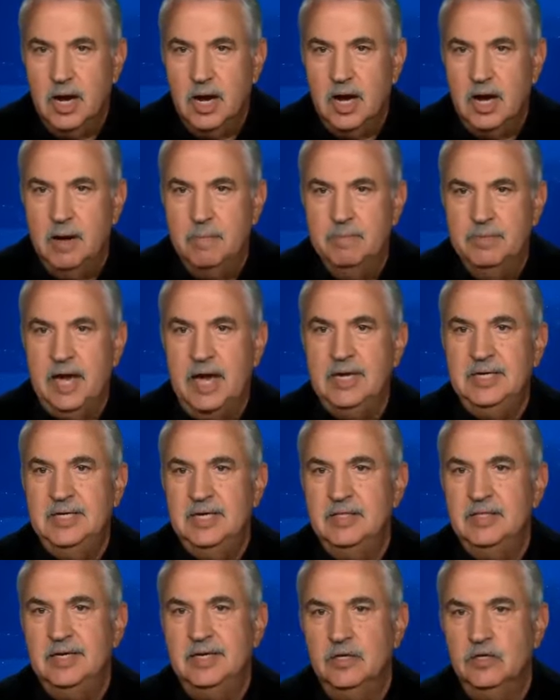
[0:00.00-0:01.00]
The
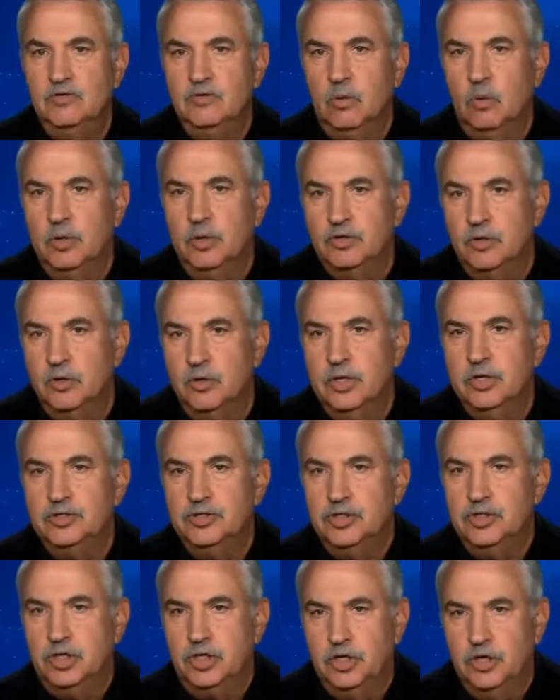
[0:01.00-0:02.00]
idea that Israel would turn
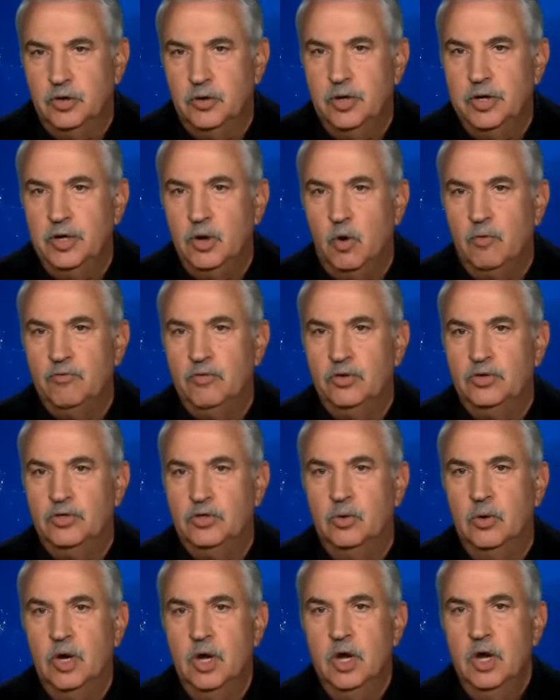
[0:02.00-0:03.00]
its security over
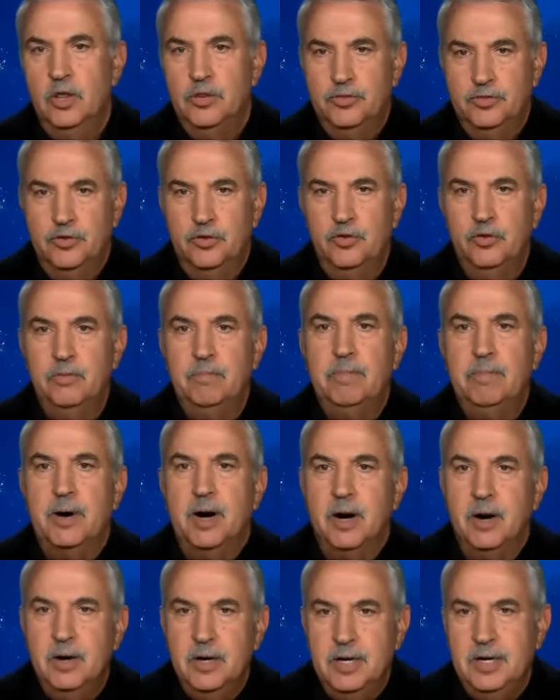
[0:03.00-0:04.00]
to
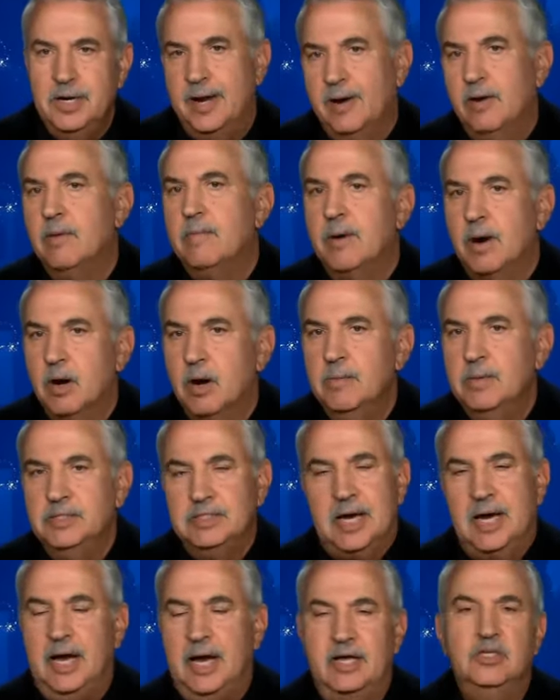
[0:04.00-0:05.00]
third-party Arab
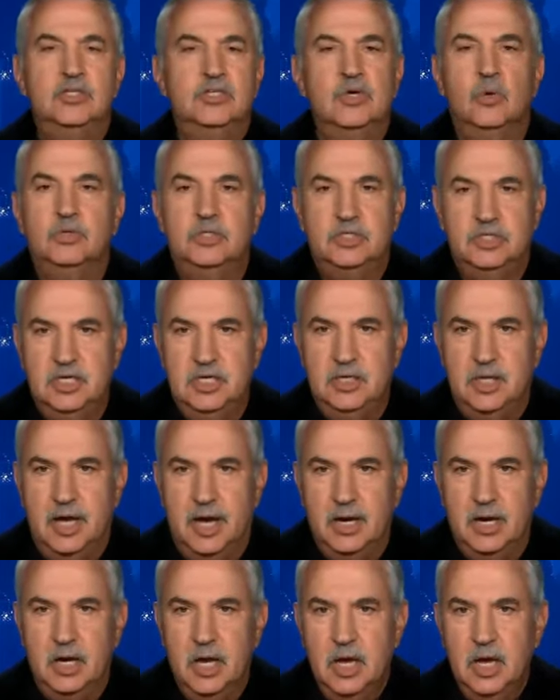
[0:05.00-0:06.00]
armies, I just don't see
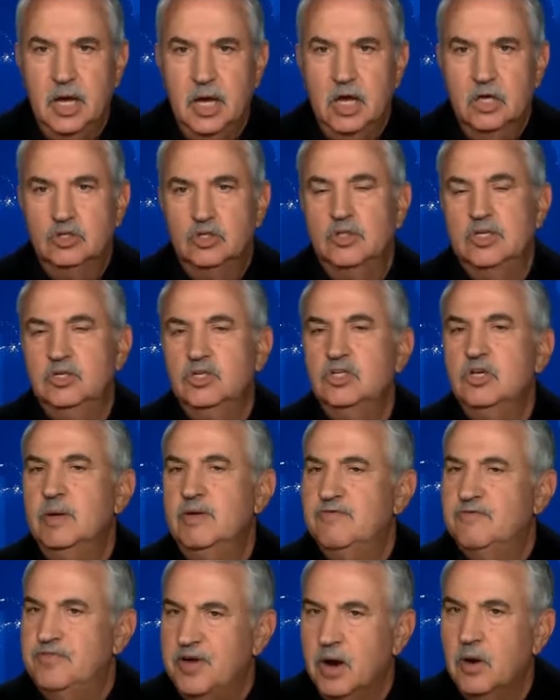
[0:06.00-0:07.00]
that. So this is
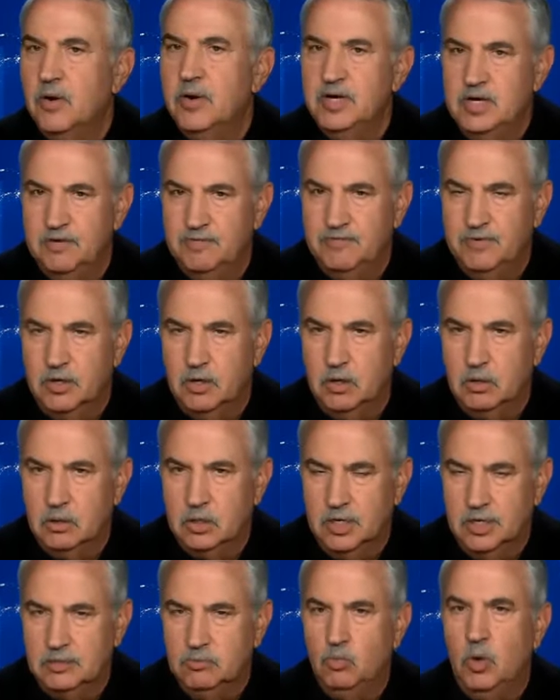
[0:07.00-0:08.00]
going to be very difficult,
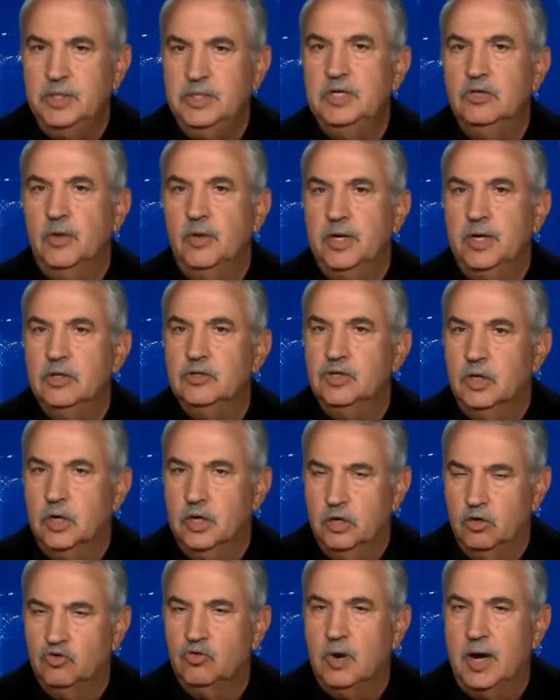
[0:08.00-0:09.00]
because what the Israelis are
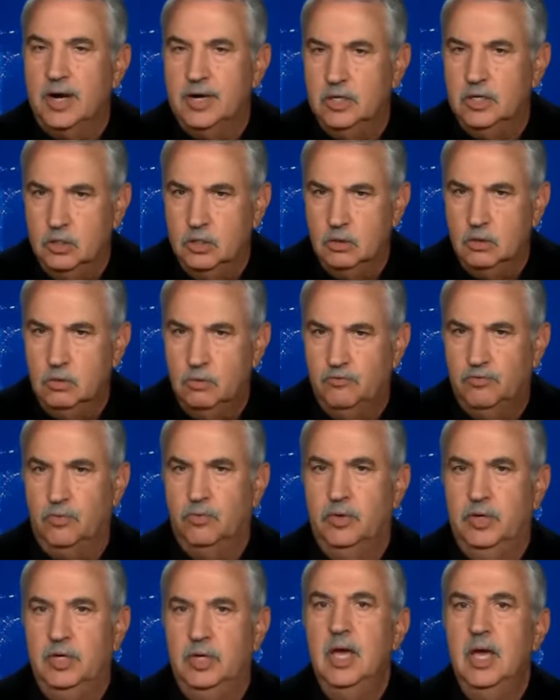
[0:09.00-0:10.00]
going to try to do,
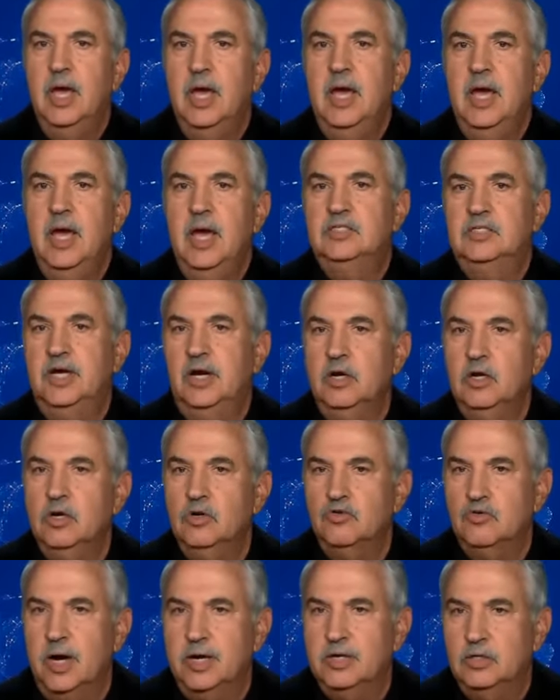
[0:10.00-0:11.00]
Fareed, is they're going
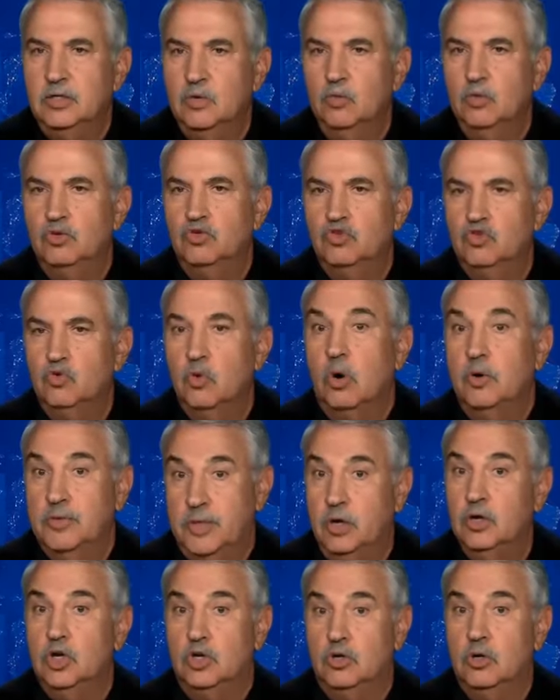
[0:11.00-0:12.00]
to try to restore
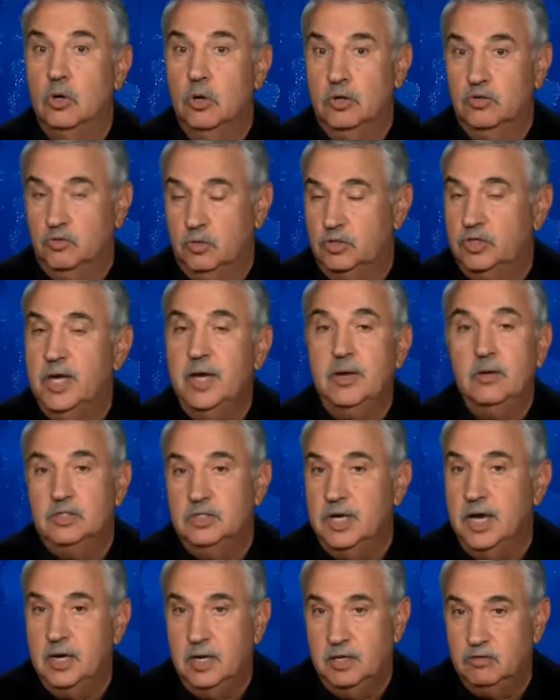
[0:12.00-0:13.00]
their deterrence, which they
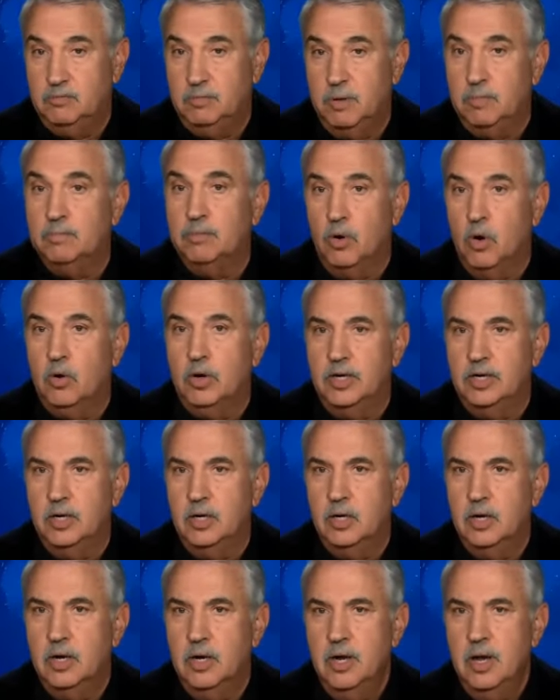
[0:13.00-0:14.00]
understand has been broken
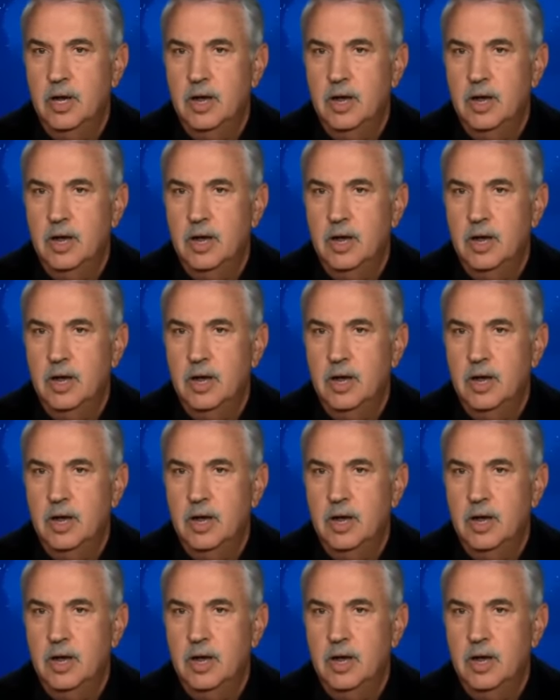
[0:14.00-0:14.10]
here.